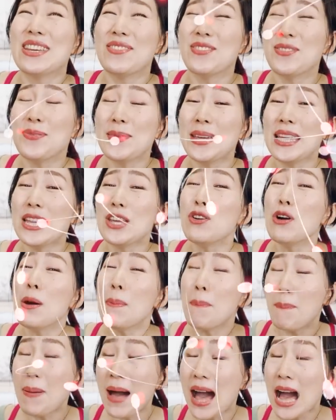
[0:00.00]
give me your
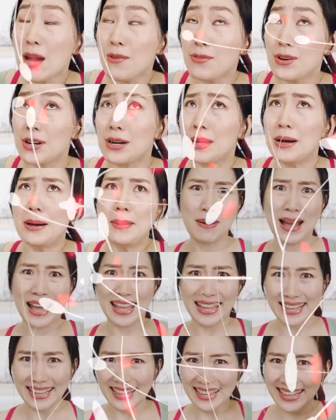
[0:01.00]
power
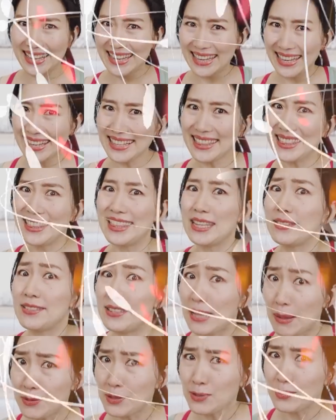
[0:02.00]
by hitting the
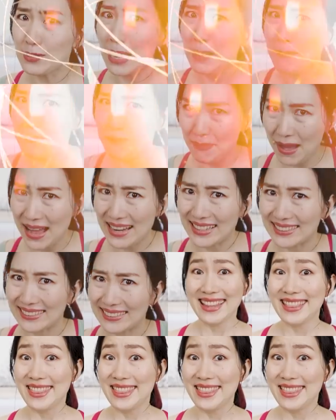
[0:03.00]
subscribe button.